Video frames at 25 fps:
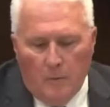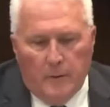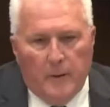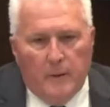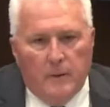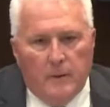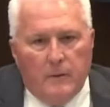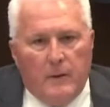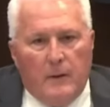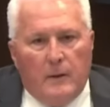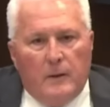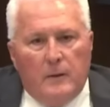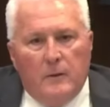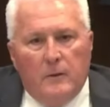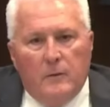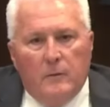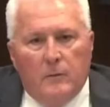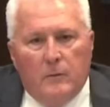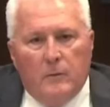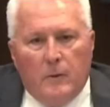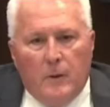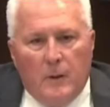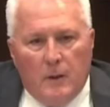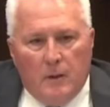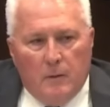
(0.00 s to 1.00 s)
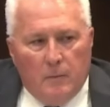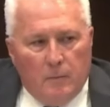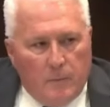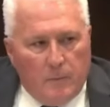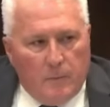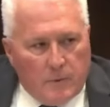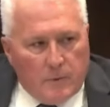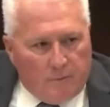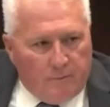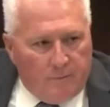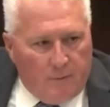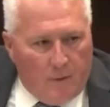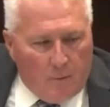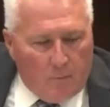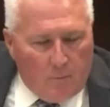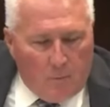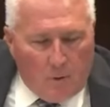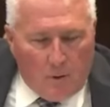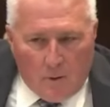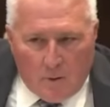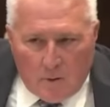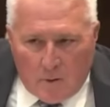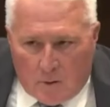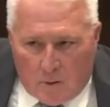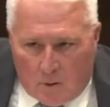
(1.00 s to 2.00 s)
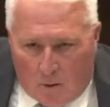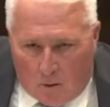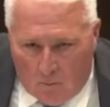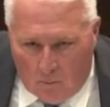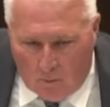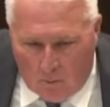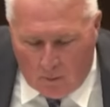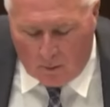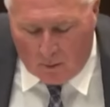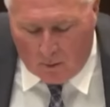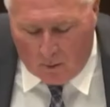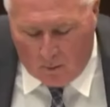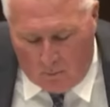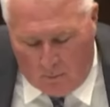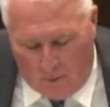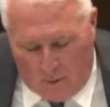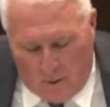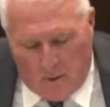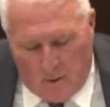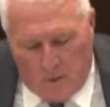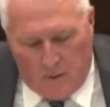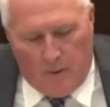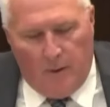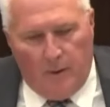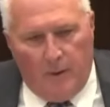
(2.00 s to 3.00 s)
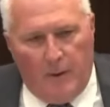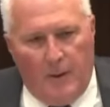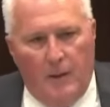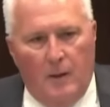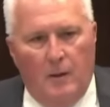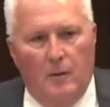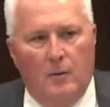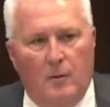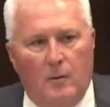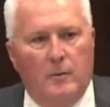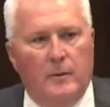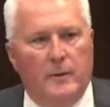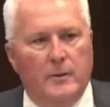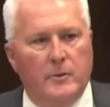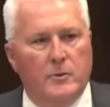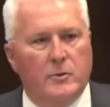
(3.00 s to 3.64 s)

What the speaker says: Okay, thank you, Mr. Fung. We're going to start with our questioning now.